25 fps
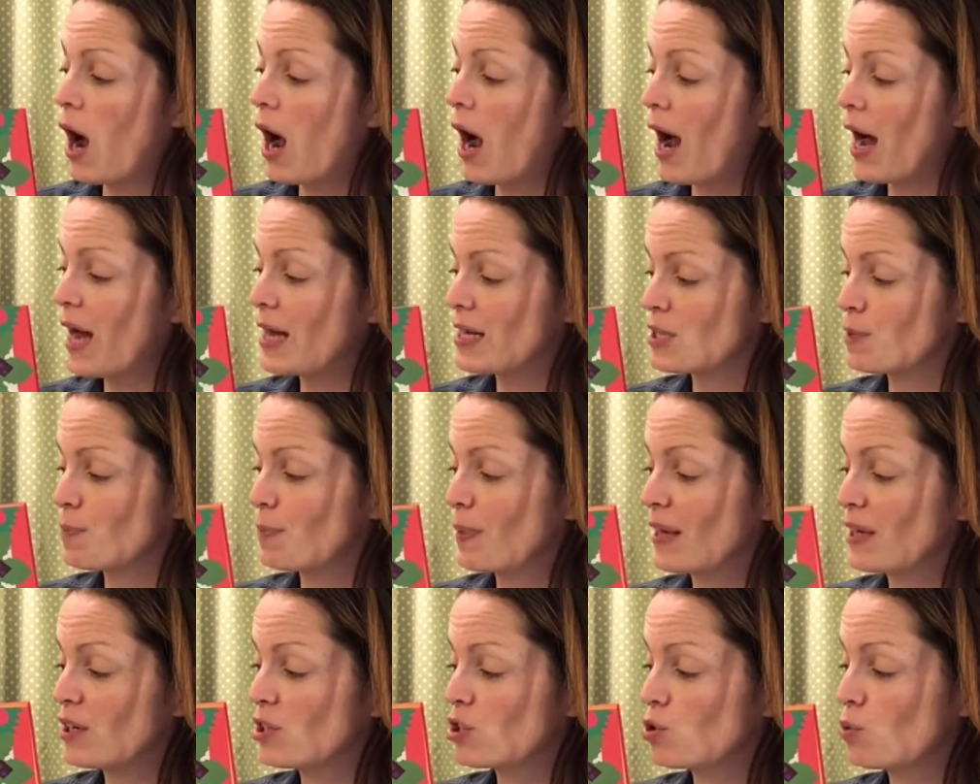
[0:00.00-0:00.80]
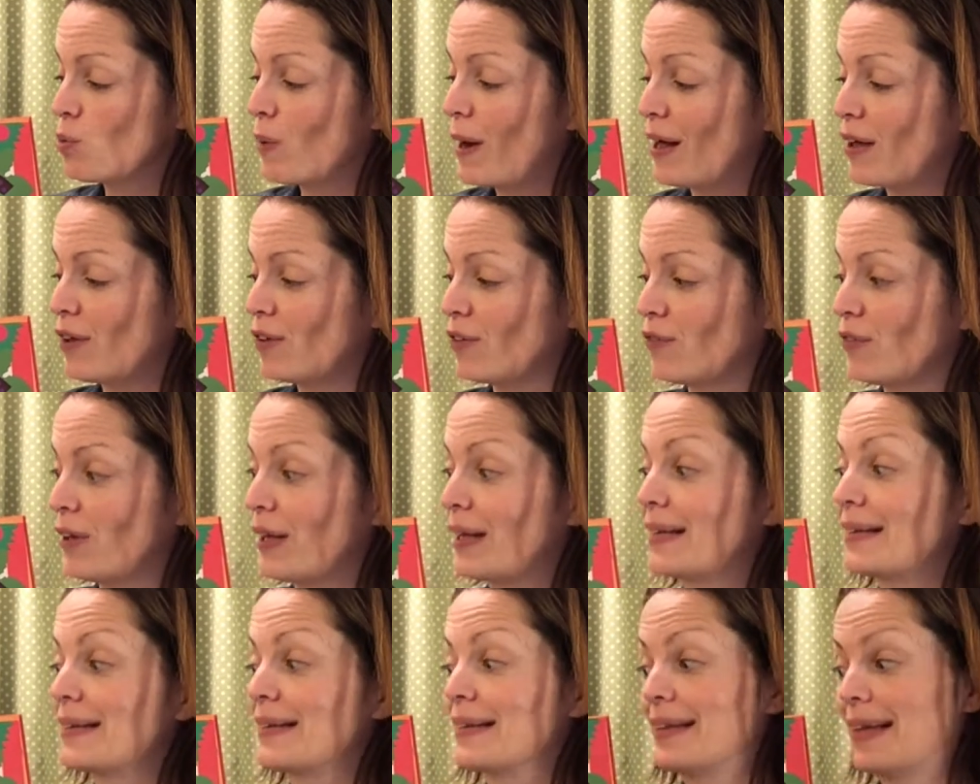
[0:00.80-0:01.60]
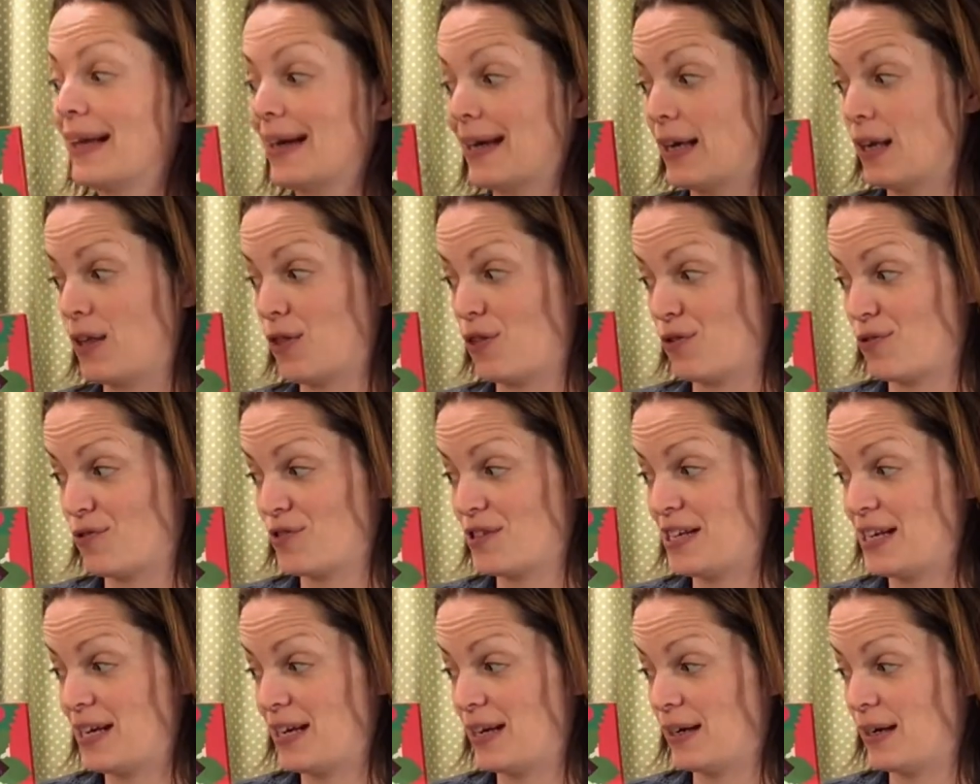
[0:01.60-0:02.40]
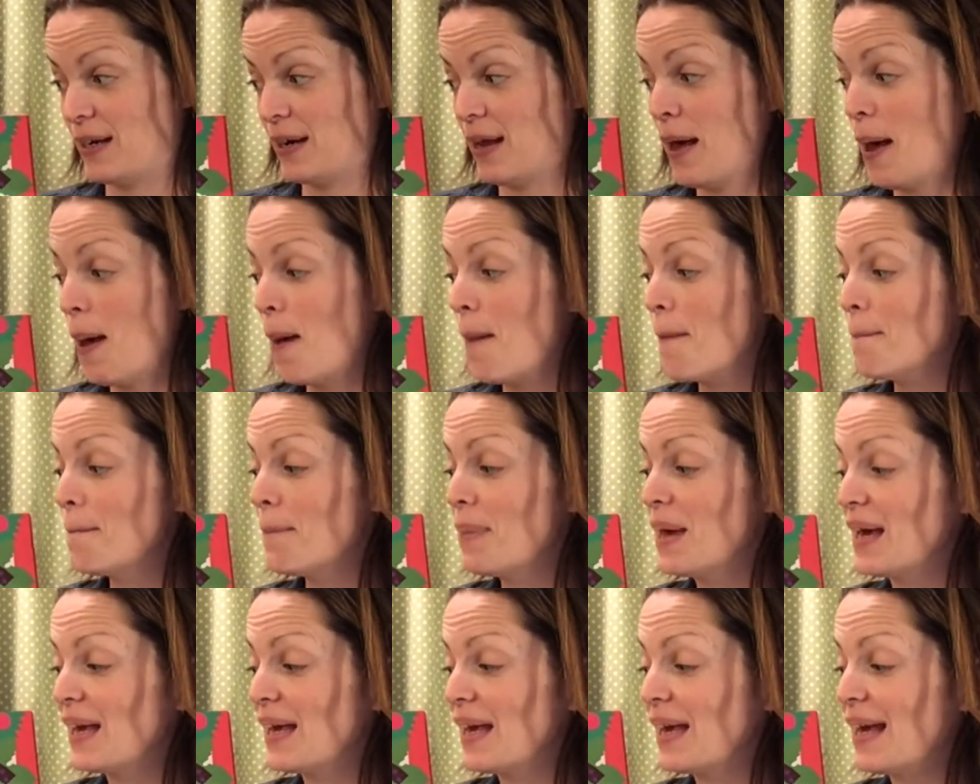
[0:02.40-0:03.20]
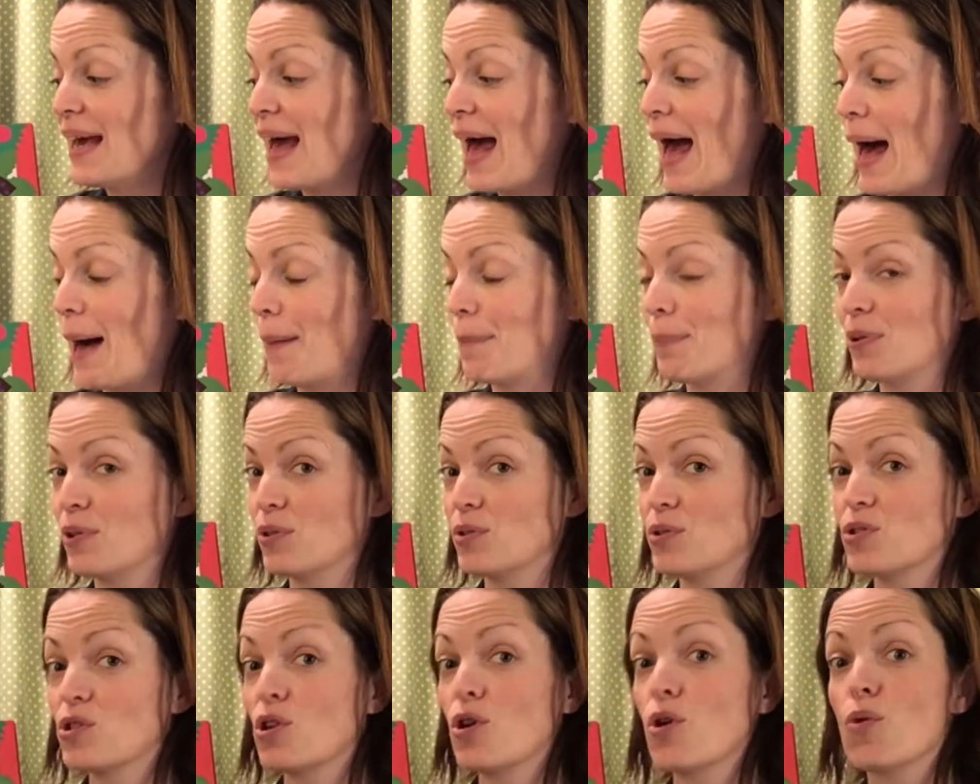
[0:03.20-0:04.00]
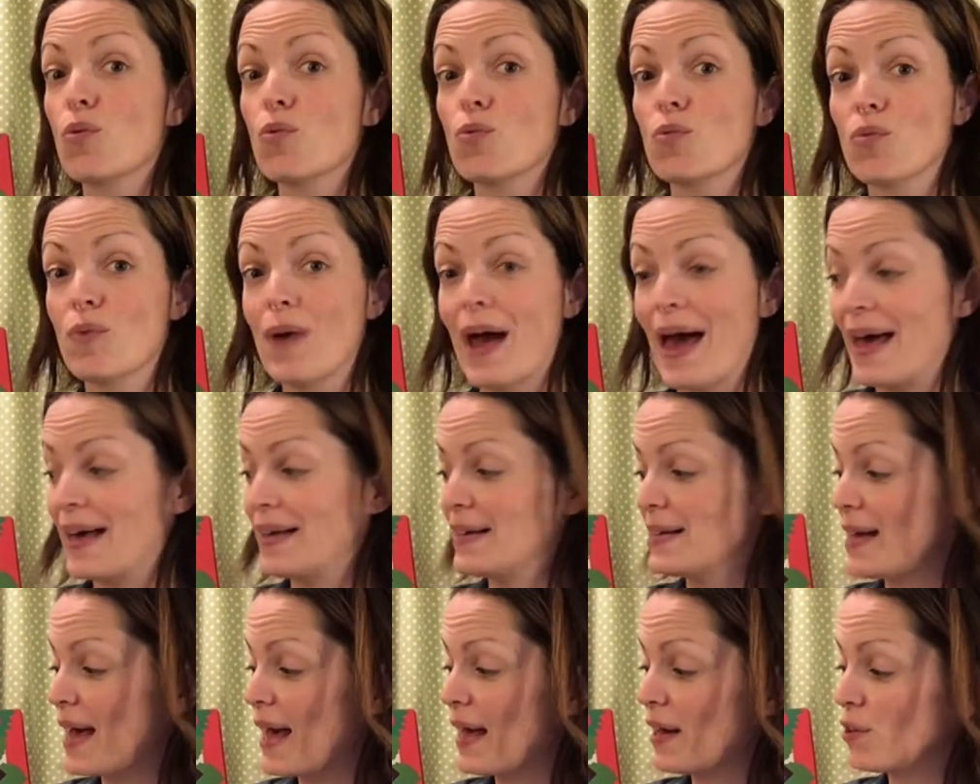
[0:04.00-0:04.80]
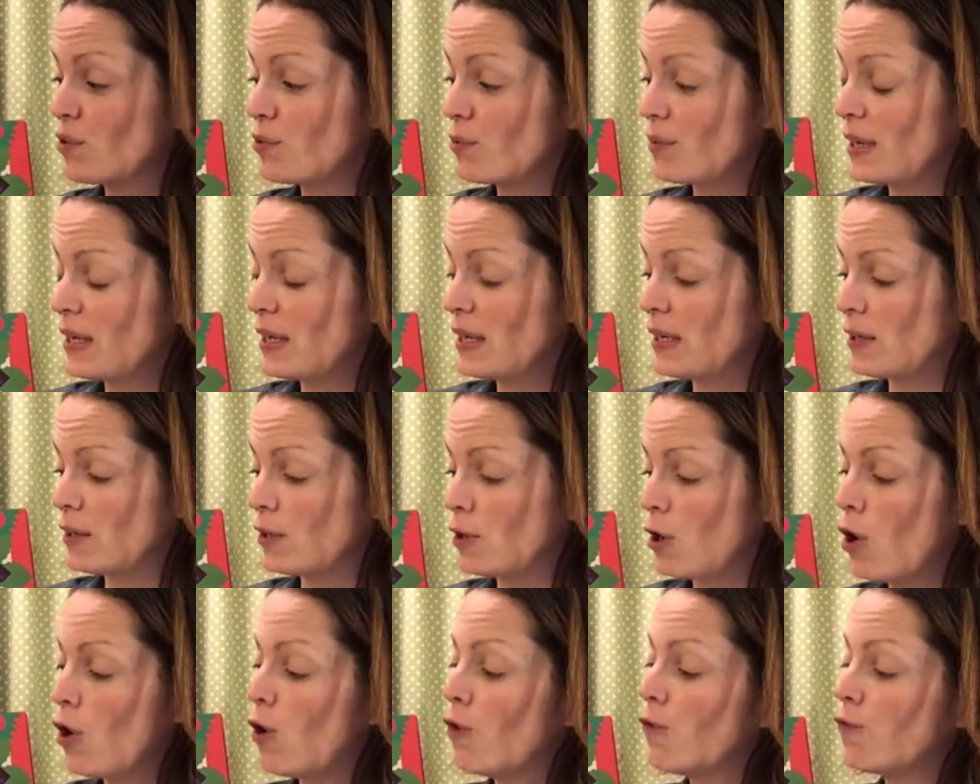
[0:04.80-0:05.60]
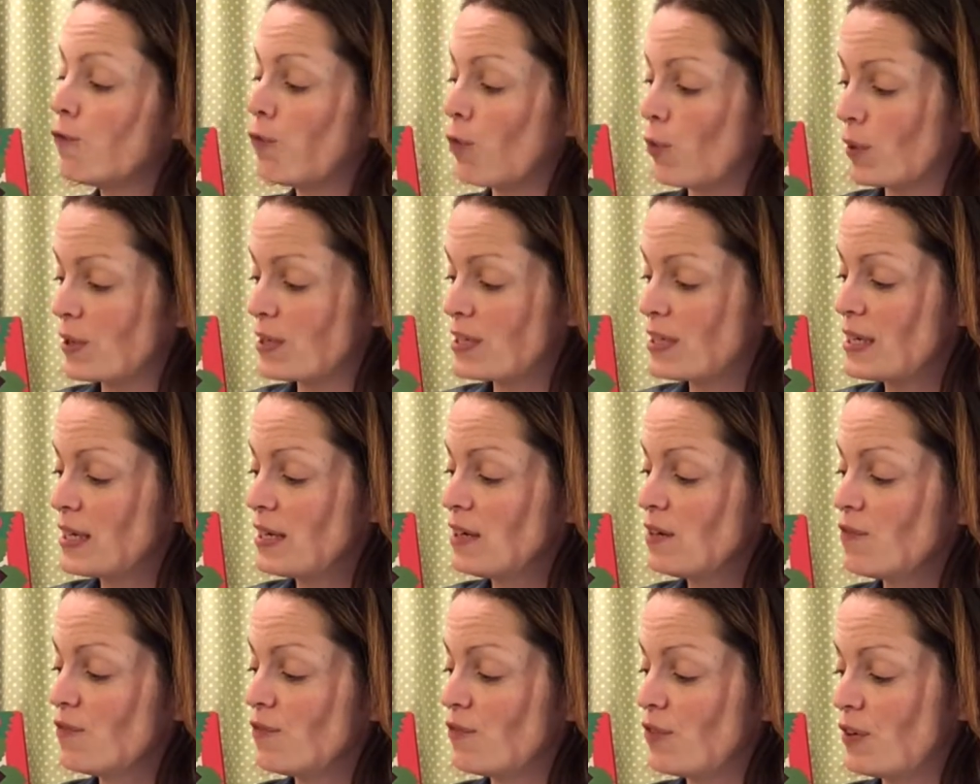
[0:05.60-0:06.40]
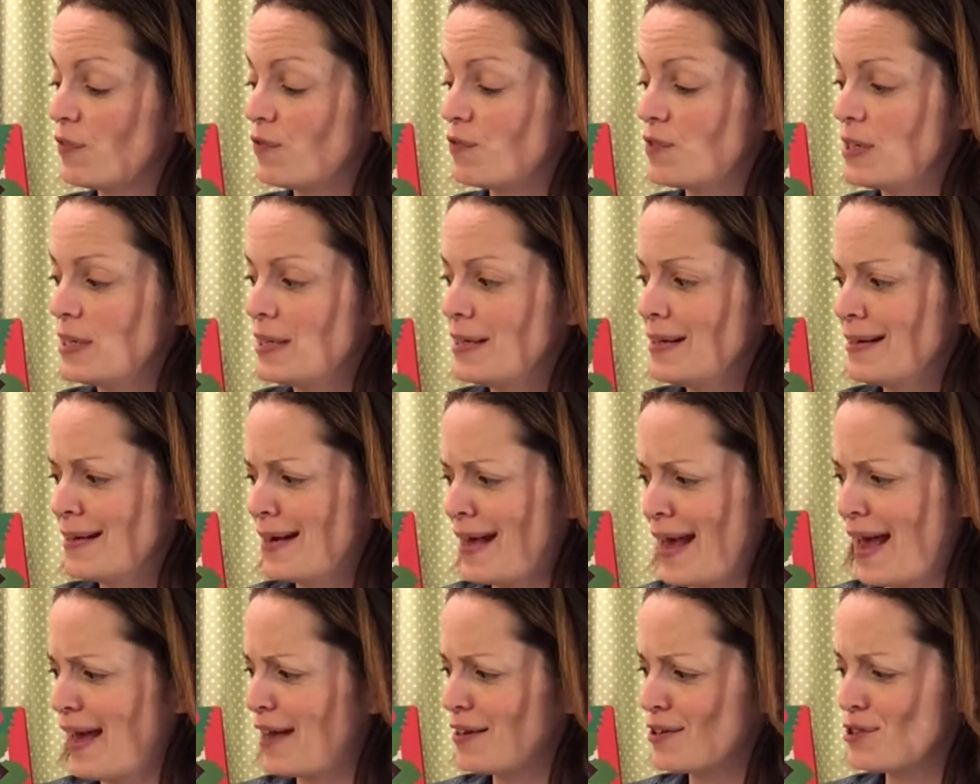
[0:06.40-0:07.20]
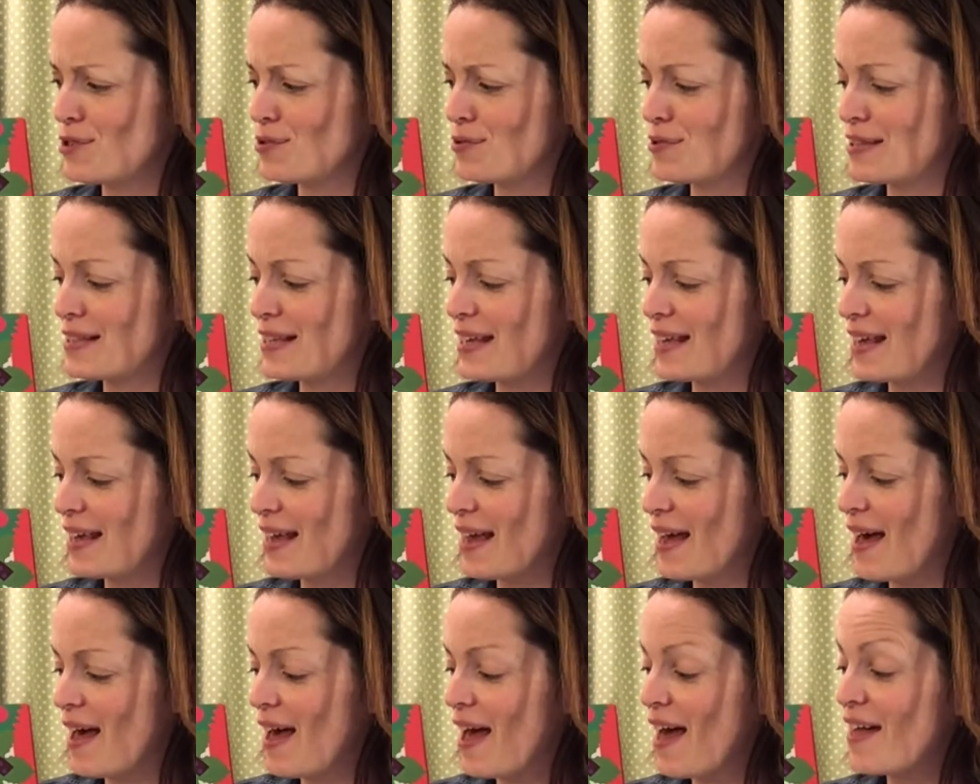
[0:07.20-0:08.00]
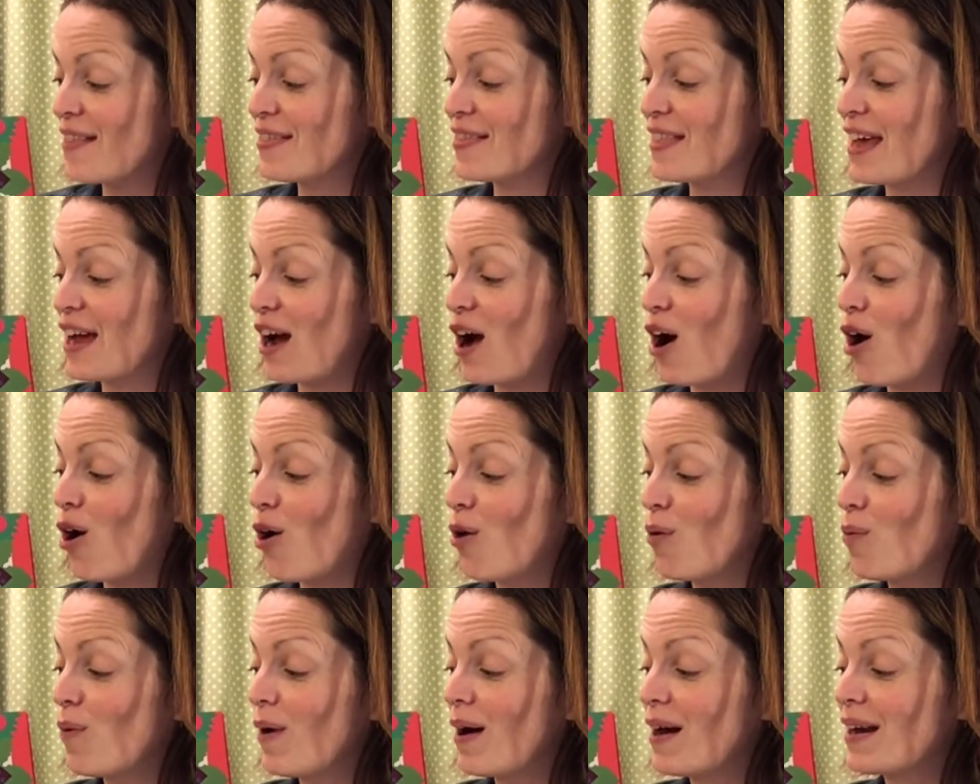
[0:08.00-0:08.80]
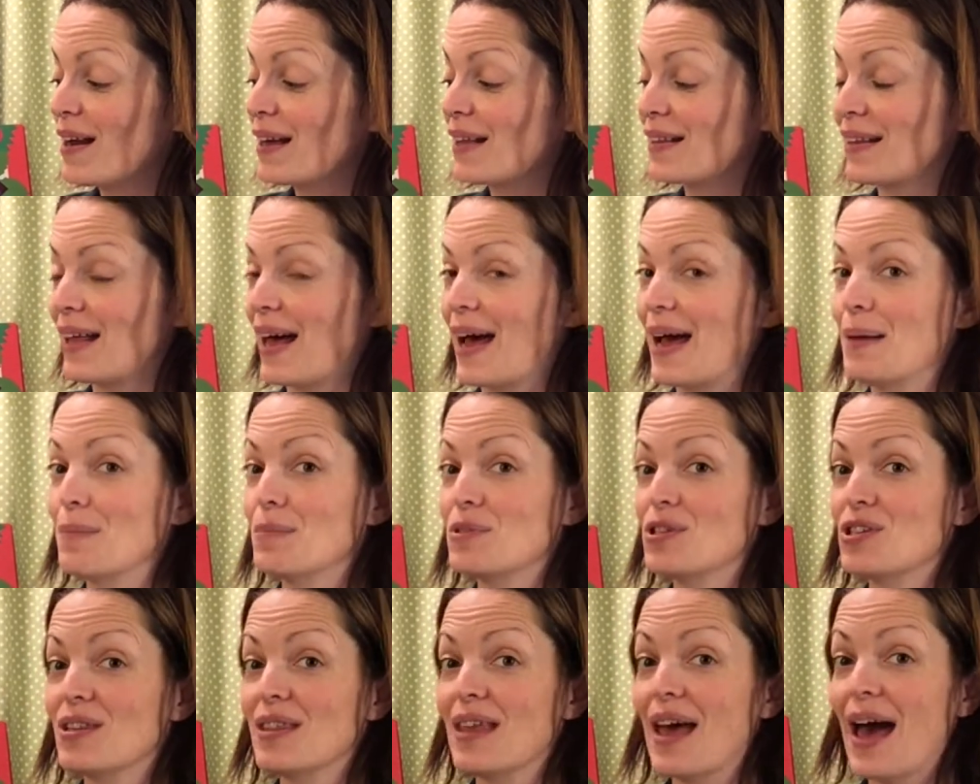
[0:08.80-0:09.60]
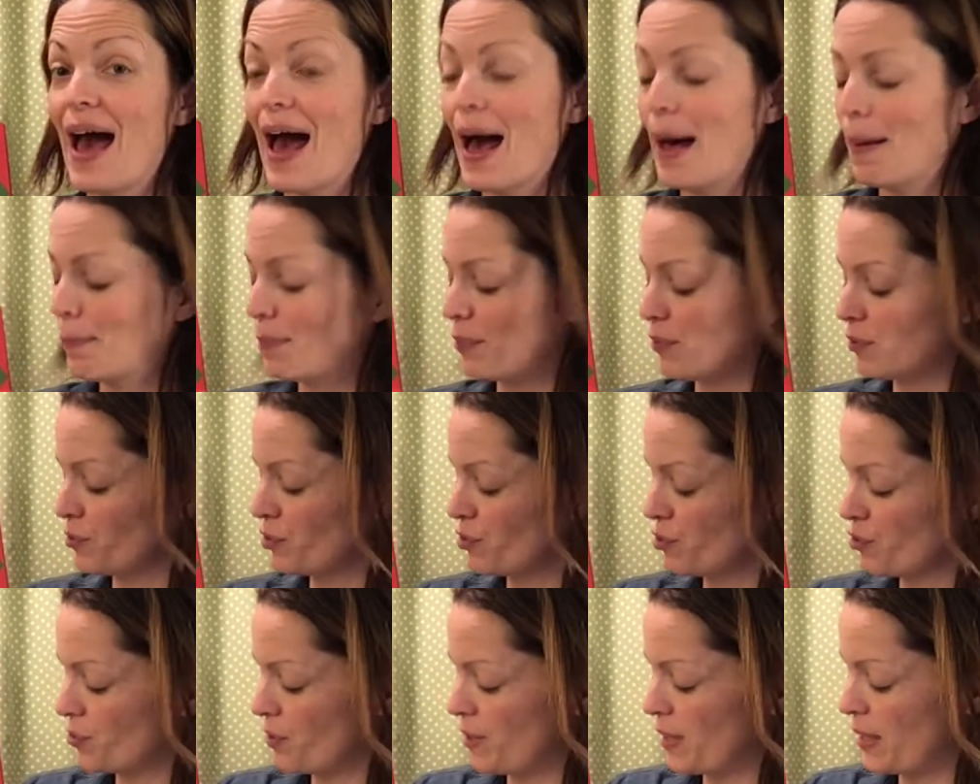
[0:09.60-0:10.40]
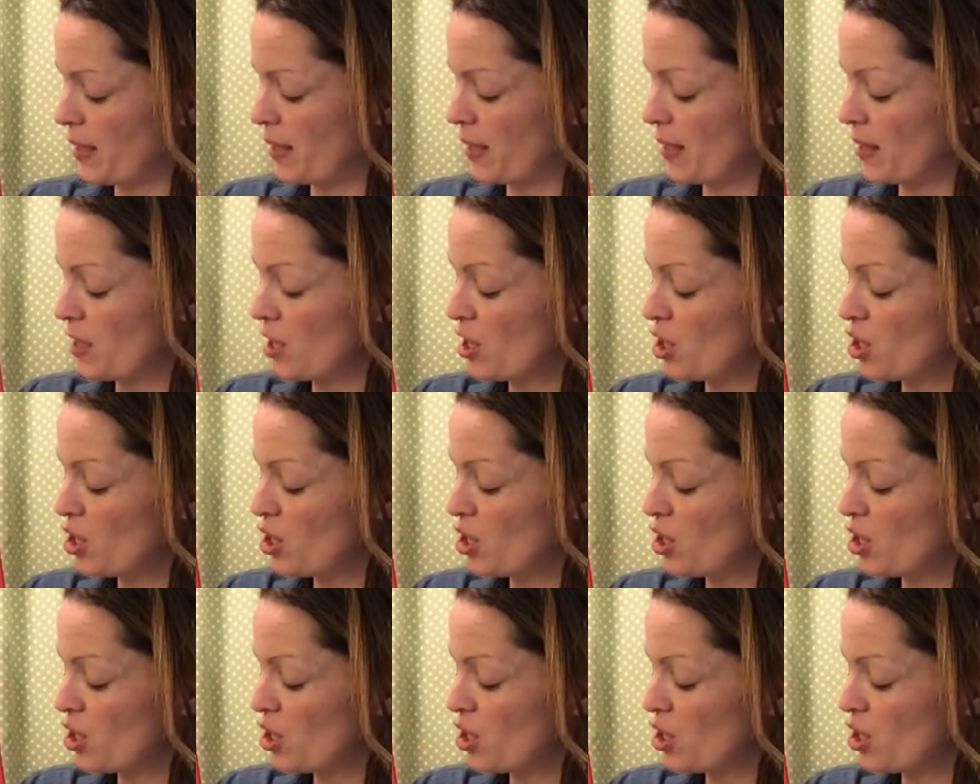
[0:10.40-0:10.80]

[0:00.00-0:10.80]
Hot pink twelve, lucky thirteen. Picking apples, red and green. Fourteen, fifteen, can't you see? They all want to climb to the apple tree.